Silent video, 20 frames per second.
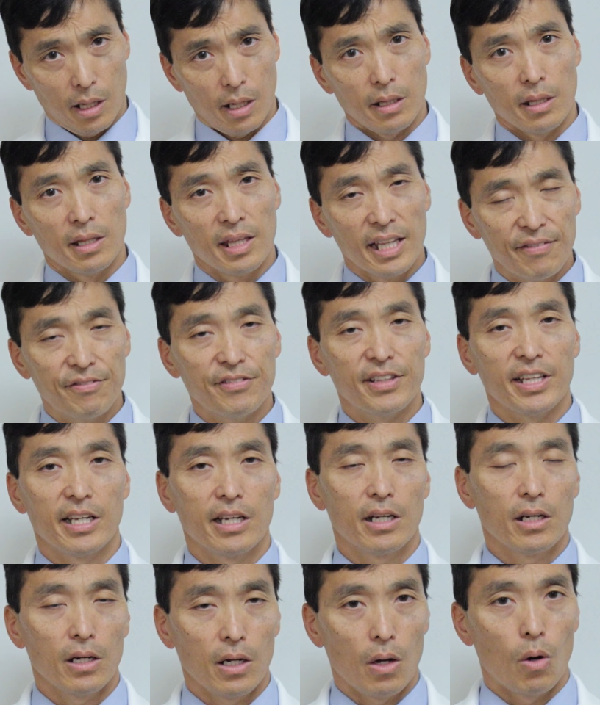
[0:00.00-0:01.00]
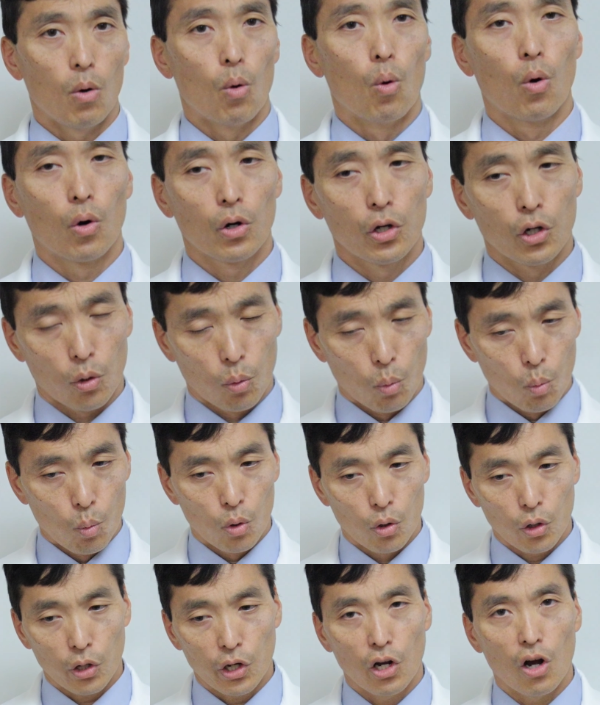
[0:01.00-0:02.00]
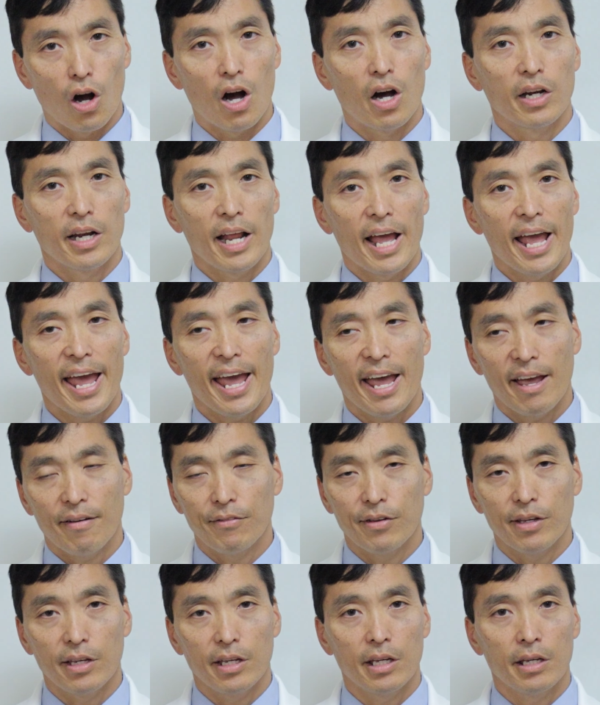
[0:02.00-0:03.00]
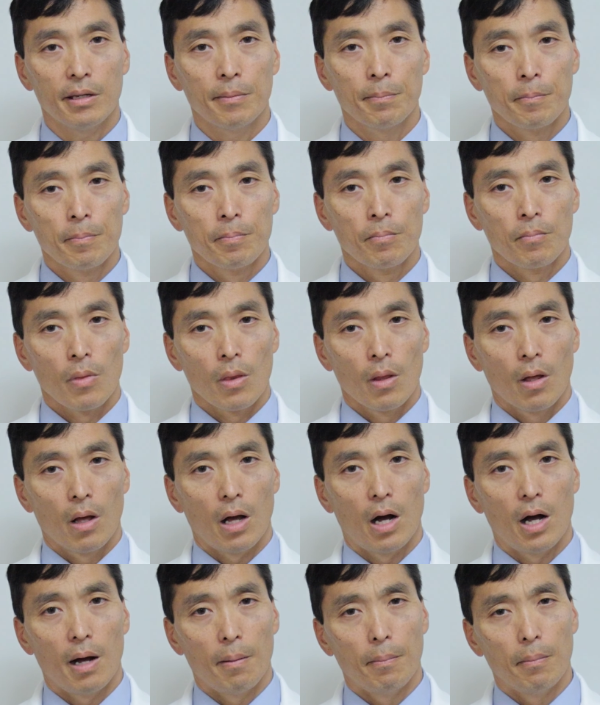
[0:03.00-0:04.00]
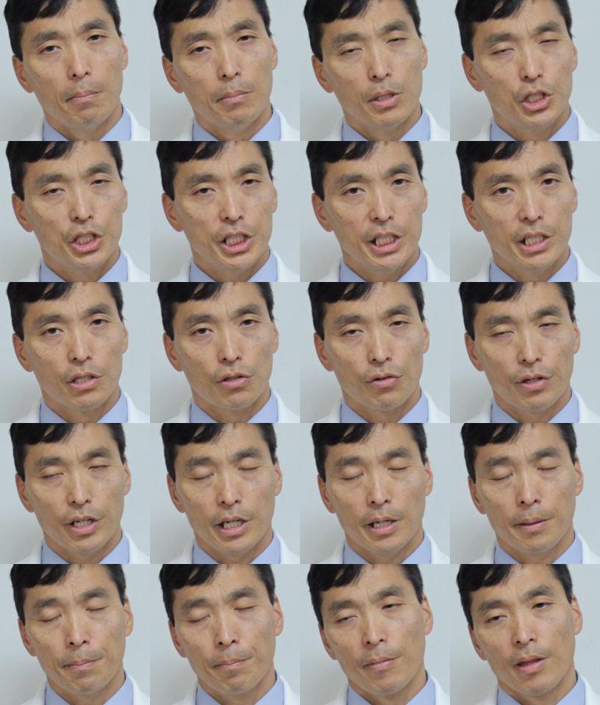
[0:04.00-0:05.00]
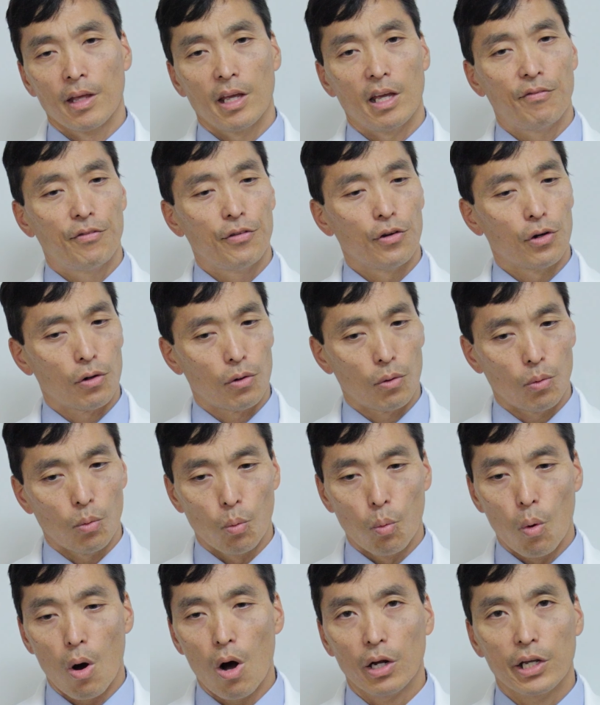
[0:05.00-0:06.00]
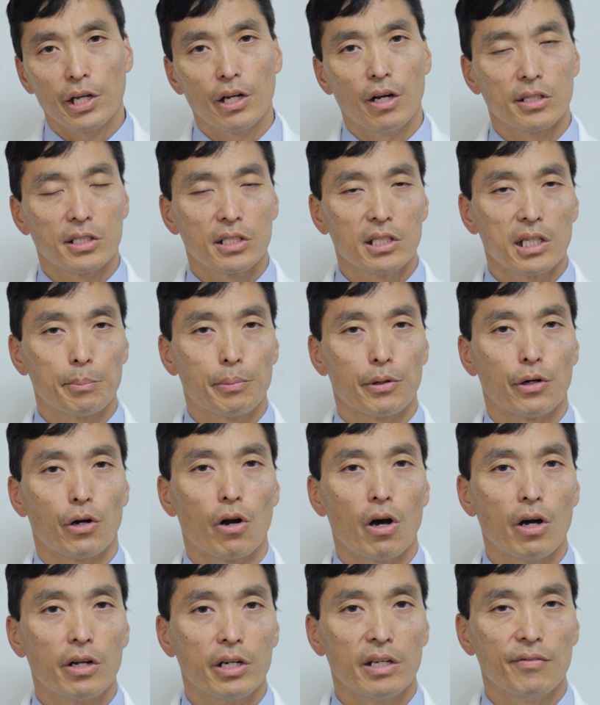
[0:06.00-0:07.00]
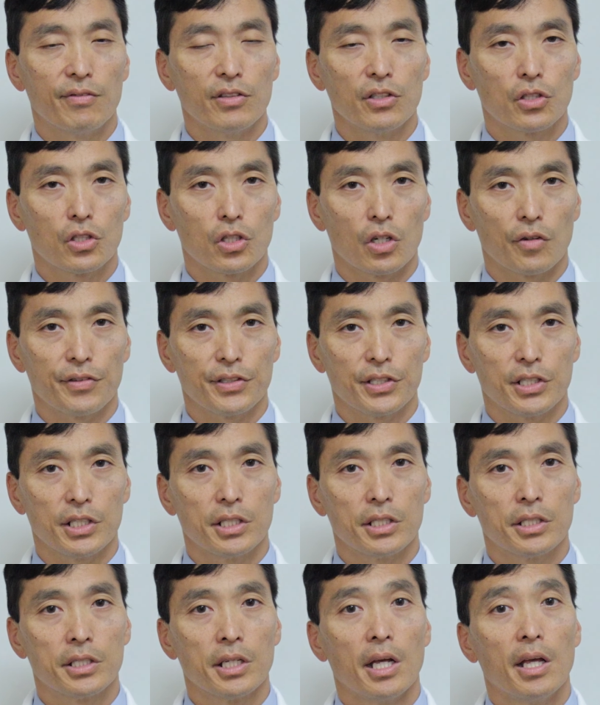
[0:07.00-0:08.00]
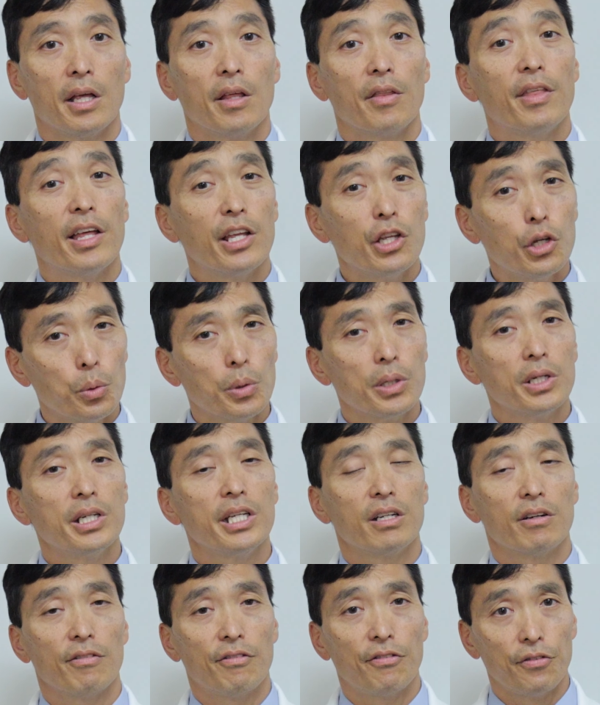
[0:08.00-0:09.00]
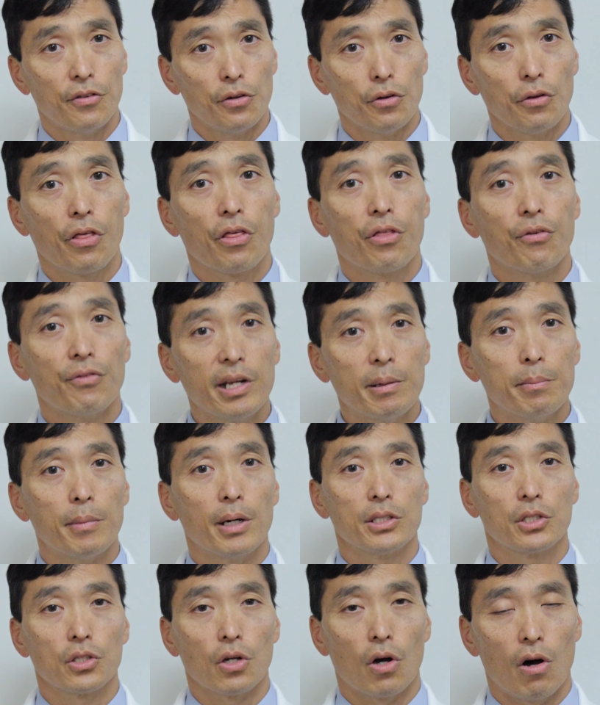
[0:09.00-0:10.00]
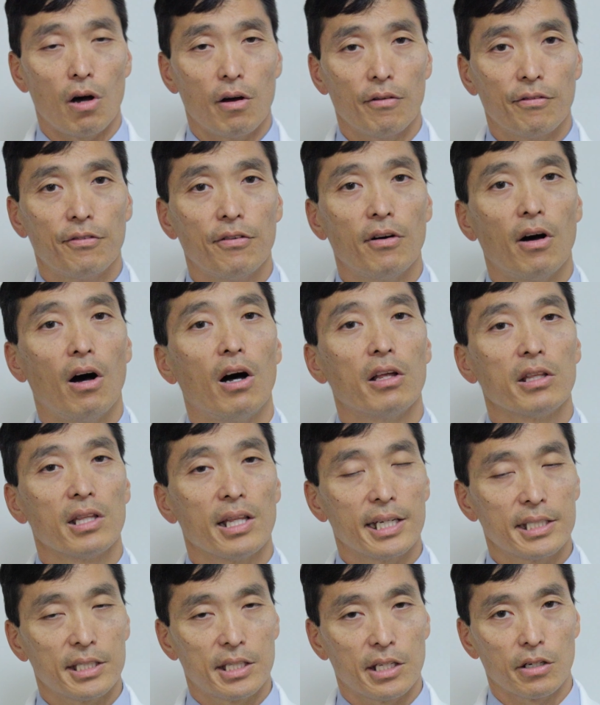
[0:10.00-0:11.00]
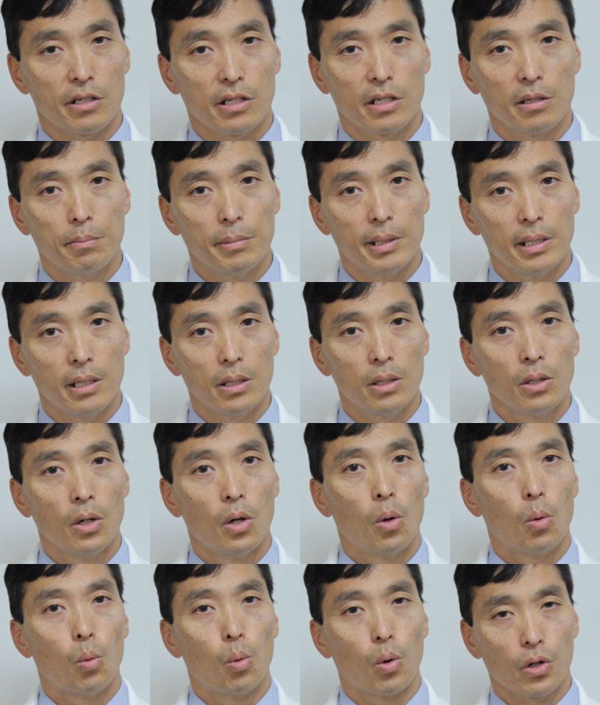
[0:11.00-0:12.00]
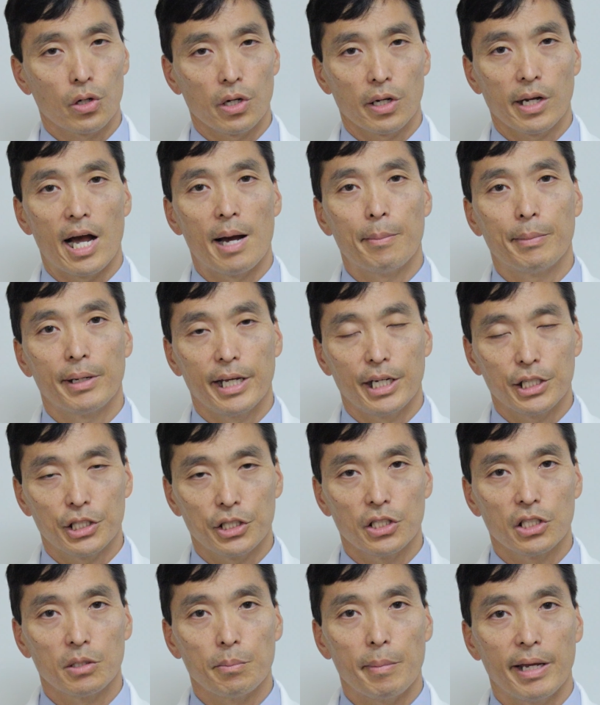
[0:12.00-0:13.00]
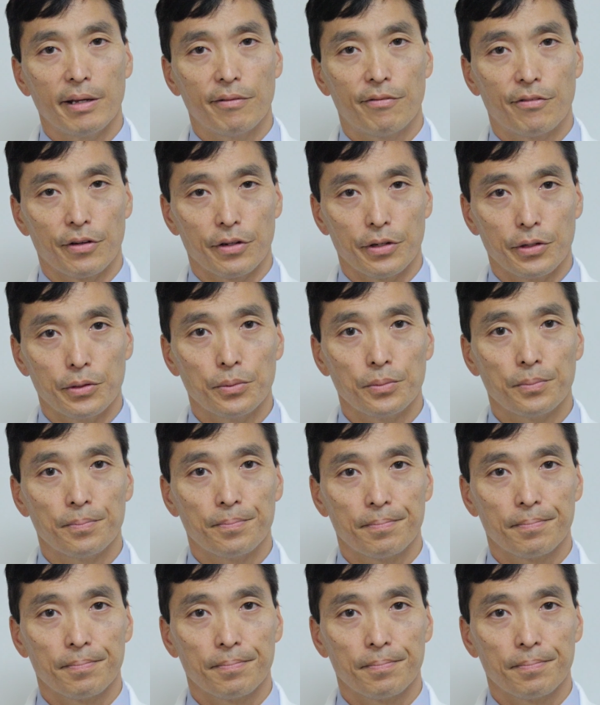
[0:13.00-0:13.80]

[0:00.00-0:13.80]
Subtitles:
lifting or you're working on heavy machinery, if you're walking on slippery or uneven surfaces, then you would need a full 3 months off unless there can be work accommodations made for you.